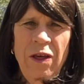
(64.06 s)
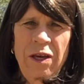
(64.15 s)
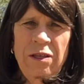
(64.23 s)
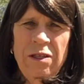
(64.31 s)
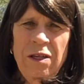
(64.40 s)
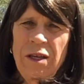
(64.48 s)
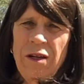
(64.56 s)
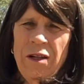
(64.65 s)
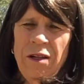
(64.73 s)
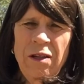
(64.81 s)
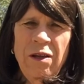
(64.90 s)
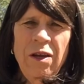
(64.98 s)
They
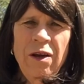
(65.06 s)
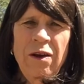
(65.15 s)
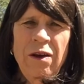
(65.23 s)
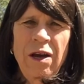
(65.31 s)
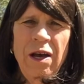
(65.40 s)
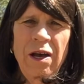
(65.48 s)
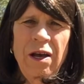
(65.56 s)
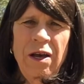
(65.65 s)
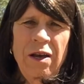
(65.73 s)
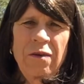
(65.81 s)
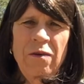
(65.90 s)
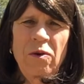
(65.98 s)
still
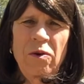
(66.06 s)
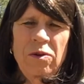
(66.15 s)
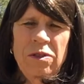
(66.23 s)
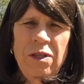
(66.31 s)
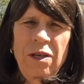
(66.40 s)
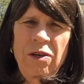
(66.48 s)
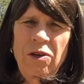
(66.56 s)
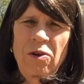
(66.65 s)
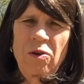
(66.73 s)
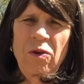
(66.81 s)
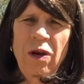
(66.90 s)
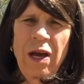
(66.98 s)
see
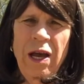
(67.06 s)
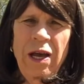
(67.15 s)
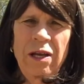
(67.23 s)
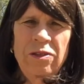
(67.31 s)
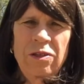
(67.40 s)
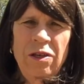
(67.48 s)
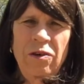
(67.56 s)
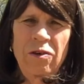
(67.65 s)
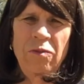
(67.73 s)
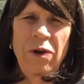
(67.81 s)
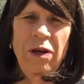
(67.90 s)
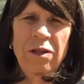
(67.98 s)
you as
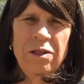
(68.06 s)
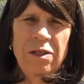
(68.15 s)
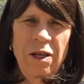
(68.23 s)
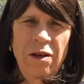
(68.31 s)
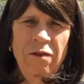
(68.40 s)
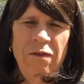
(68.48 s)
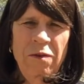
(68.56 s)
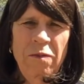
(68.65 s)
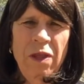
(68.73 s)
your male self,